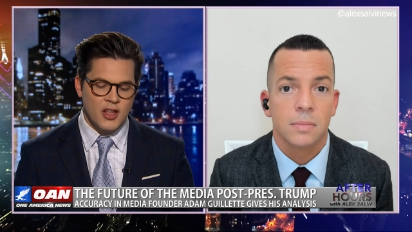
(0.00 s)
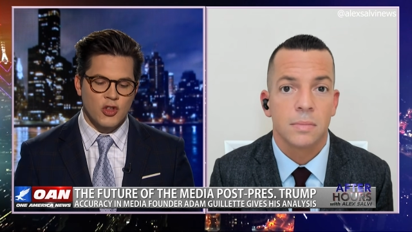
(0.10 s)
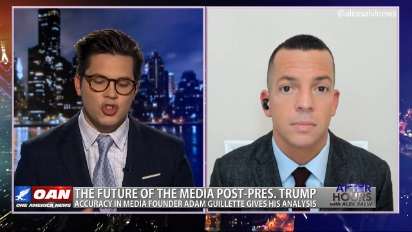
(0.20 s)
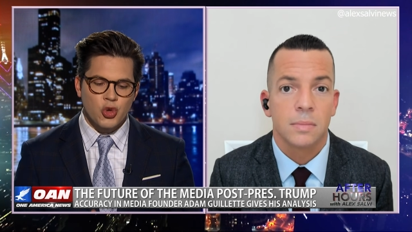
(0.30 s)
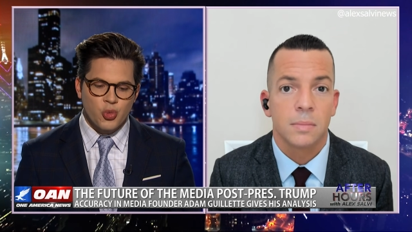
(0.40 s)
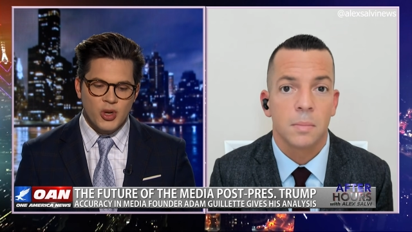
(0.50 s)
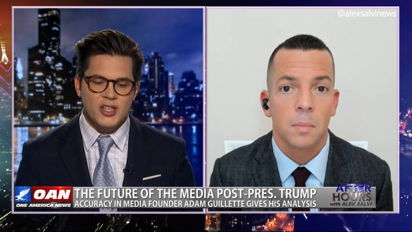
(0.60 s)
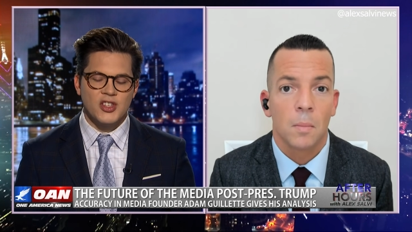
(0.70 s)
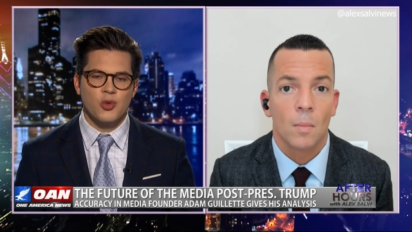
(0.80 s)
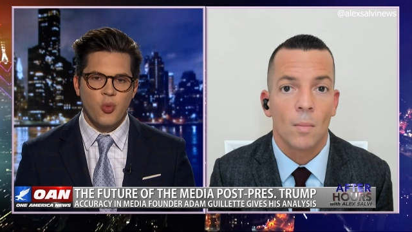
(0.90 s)
Speaker 1: there's a
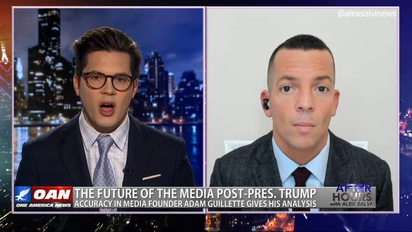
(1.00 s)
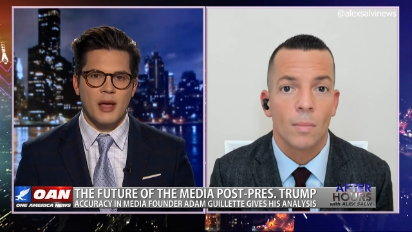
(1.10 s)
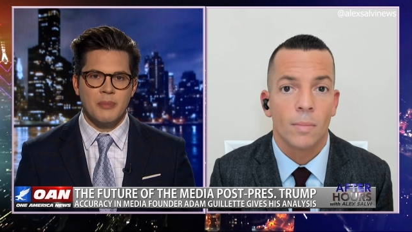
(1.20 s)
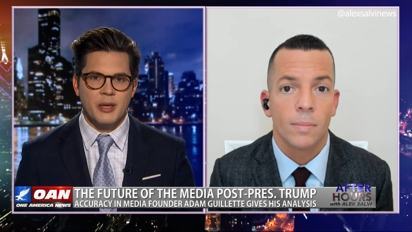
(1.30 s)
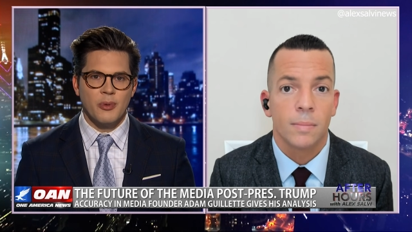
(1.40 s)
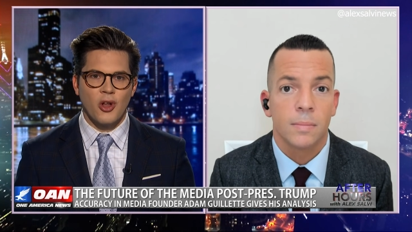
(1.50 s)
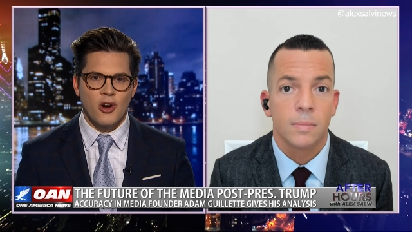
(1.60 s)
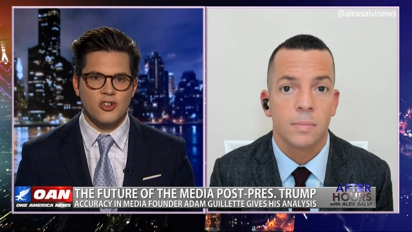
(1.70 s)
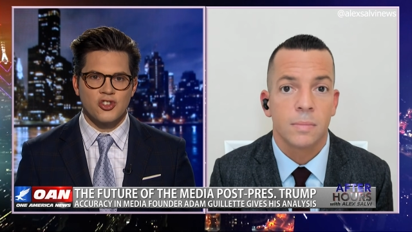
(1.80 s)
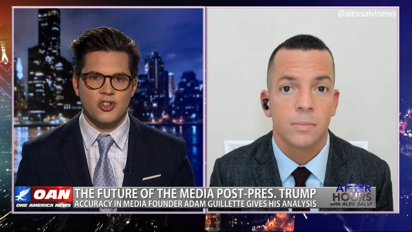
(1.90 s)
reason why people
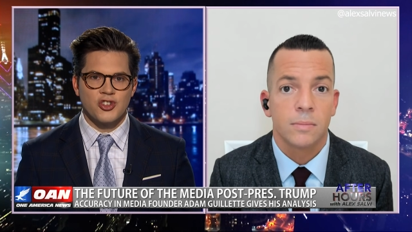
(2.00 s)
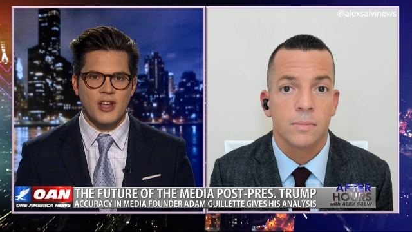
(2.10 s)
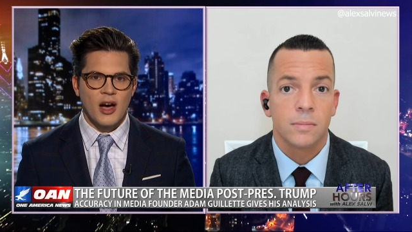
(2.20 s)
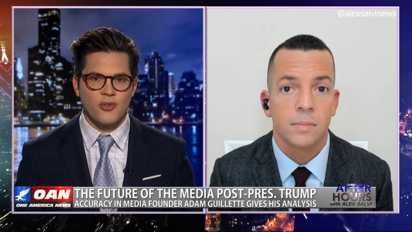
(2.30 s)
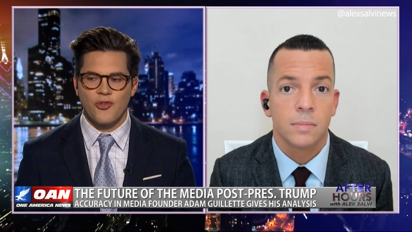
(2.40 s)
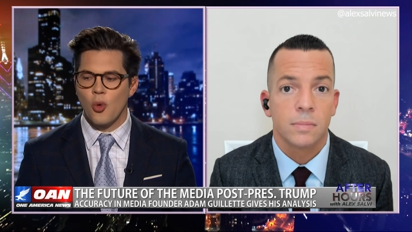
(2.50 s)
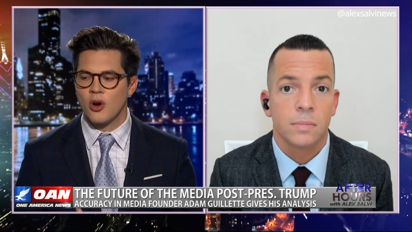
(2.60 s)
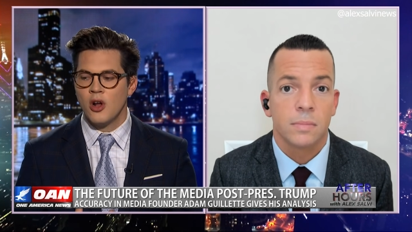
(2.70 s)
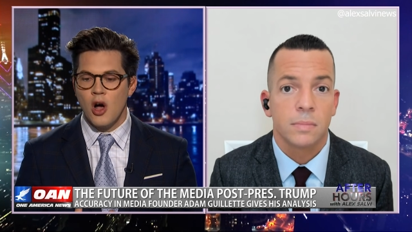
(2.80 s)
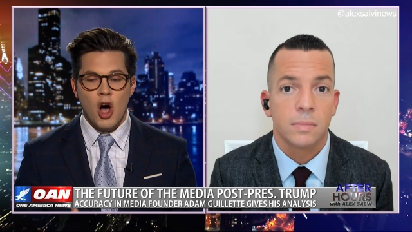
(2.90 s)
are searching out
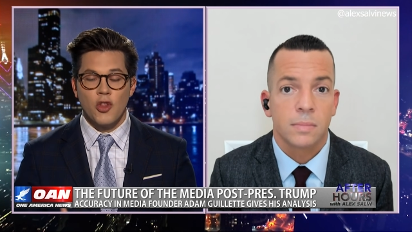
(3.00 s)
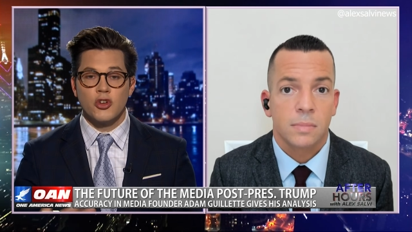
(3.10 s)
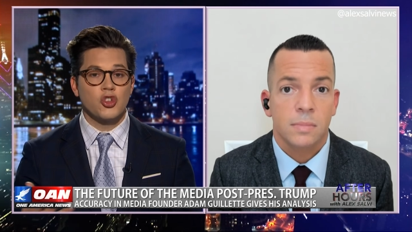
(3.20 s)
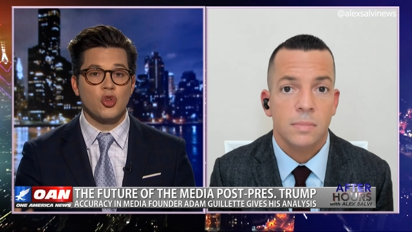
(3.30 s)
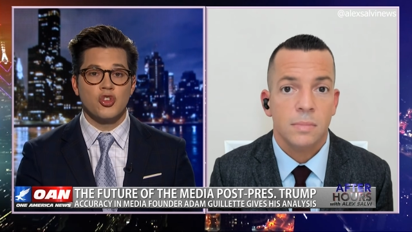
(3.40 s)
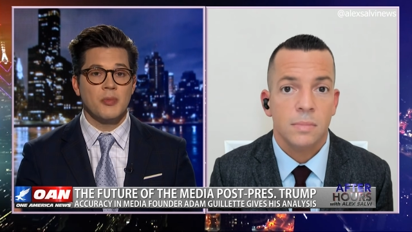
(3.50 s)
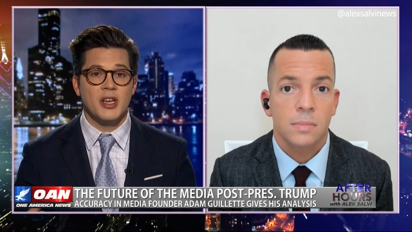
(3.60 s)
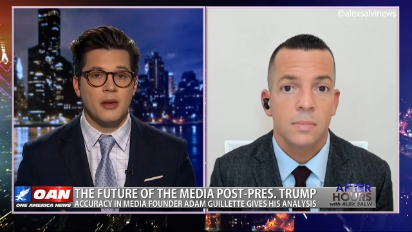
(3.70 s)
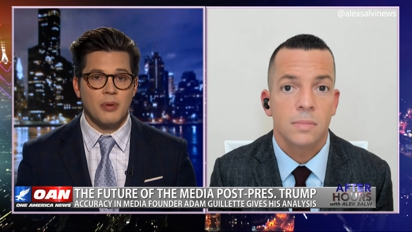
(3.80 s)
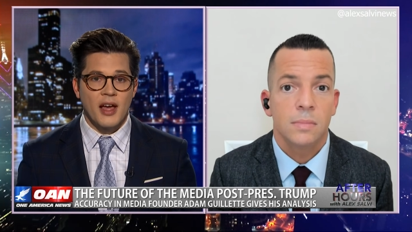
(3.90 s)
for other social
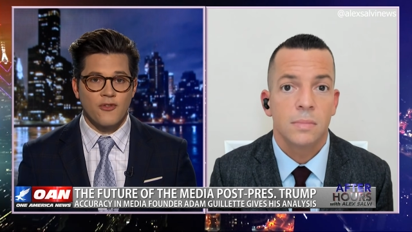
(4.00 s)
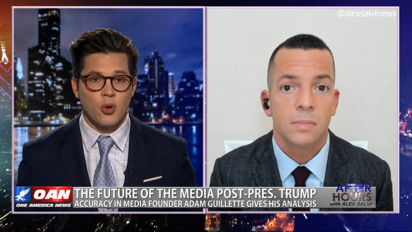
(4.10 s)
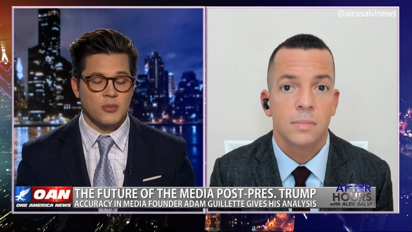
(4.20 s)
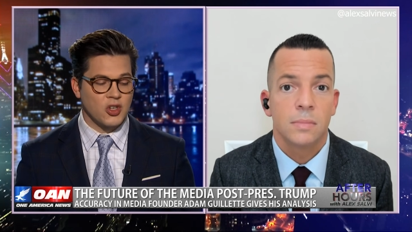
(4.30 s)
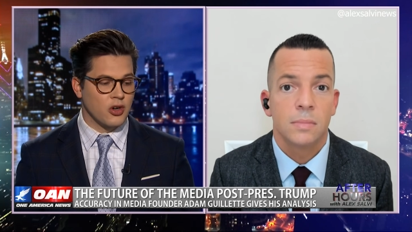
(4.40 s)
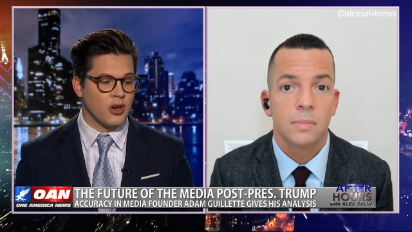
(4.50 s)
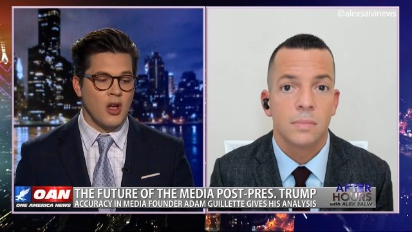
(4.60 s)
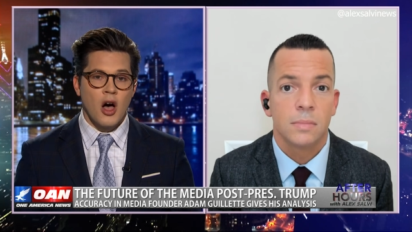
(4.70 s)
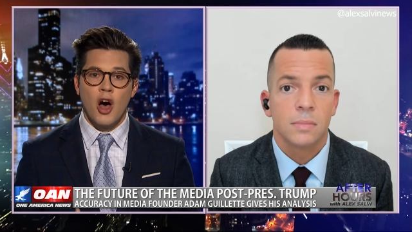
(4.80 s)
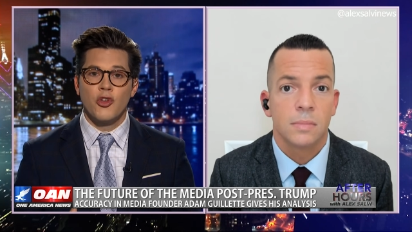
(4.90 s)
media platforms or
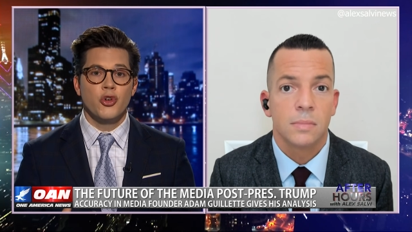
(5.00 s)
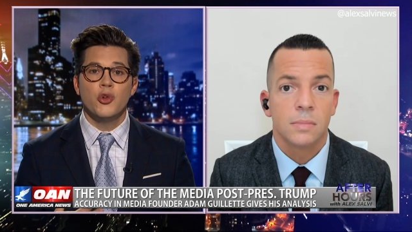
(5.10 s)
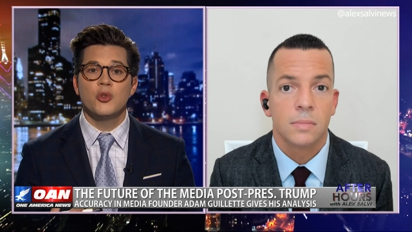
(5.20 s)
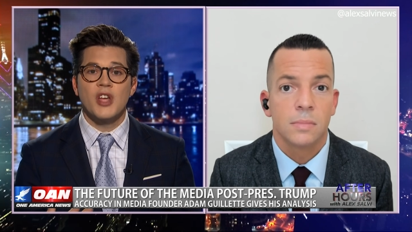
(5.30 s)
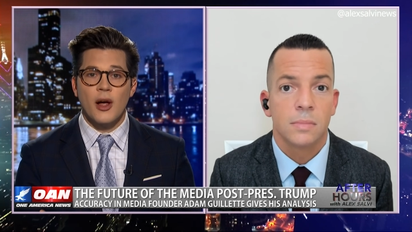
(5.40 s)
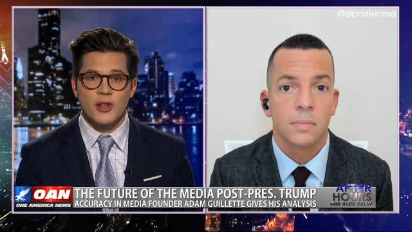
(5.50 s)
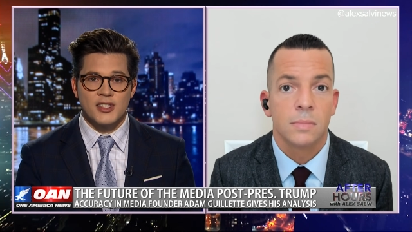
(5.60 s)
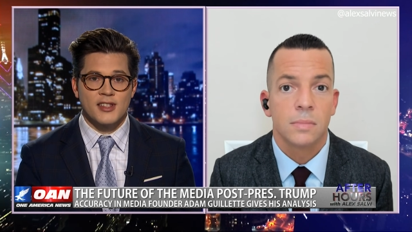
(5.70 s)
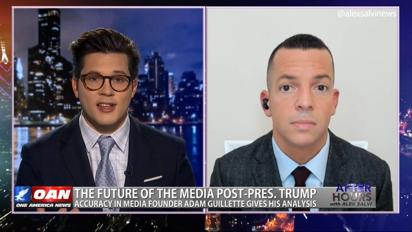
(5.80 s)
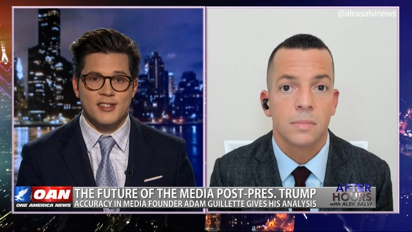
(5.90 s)
other news
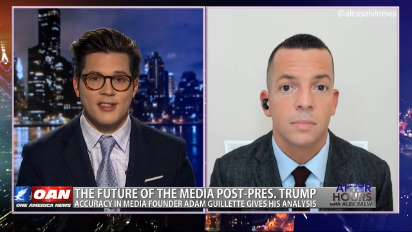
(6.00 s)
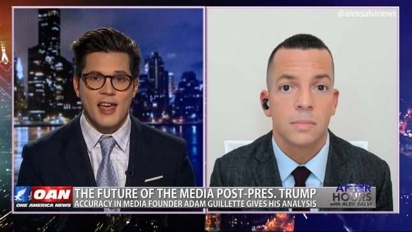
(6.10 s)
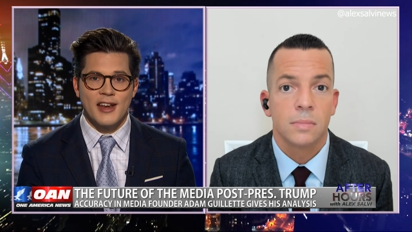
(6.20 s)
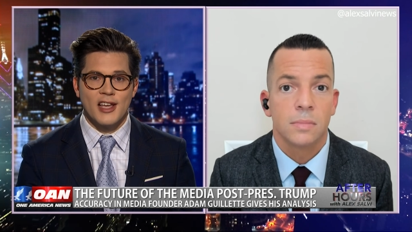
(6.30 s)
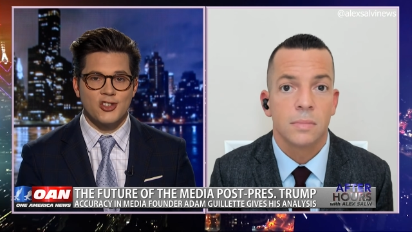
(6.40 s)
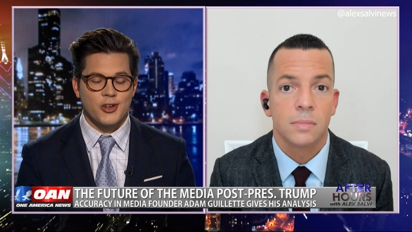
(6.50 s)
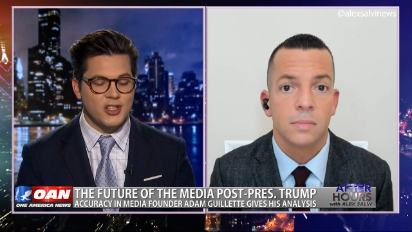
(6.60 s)
outlets, things of that nature.